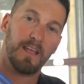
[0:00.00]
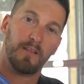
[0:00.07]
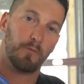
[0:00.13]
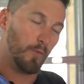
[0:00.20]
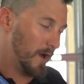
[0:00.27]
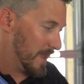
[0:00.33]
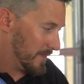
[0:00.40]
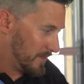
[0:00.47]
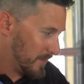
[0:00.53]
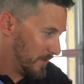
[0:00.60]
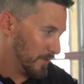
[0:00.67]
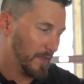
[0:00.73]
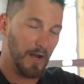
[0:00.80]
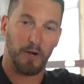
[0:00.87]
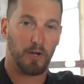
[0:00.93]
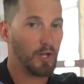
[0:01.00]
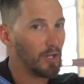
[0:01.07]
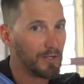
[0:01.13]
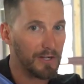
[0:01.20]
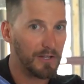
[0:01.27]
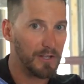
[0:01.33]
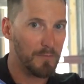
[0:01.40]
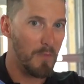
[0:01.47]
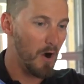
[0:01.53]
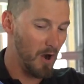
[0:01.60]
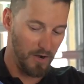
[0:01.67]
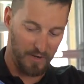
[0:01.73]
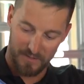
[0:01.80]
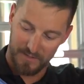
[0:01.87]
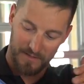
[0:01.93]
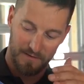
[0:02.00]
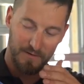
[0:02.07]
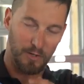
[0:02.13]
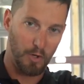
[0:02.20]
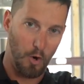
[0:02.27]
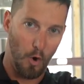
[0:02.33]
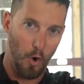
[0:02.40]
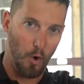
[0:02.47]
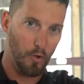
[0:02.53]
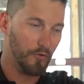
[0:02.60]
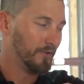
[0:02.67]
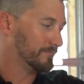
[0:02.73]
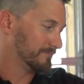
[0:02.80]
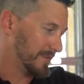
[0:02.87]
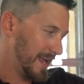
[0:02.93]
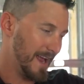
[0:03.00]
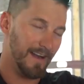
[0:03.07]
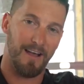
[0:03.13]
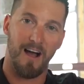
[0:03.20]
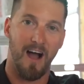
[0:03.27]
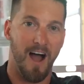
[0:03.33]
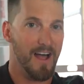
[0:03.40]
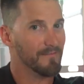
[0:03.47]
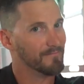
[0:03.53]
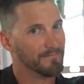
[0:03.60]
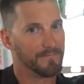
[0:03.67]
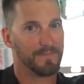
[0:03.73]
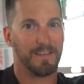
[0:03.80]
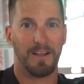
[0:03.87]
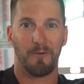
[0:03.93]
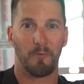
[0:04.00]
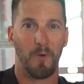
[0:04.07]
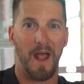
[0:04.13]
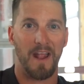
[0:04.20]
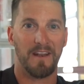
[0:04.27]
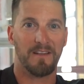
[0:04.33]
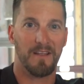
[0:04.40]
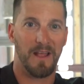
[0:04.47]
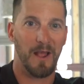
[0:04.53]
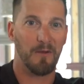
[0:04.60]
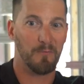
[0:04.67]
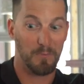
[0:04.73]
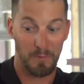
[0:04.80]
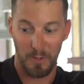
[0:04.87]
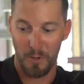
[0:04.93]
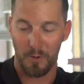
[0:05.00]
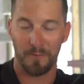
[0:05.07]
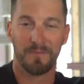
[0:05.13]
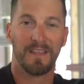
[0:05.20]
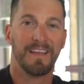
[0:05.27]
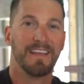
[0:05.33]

that are clearly marked cold and hot, red and blue.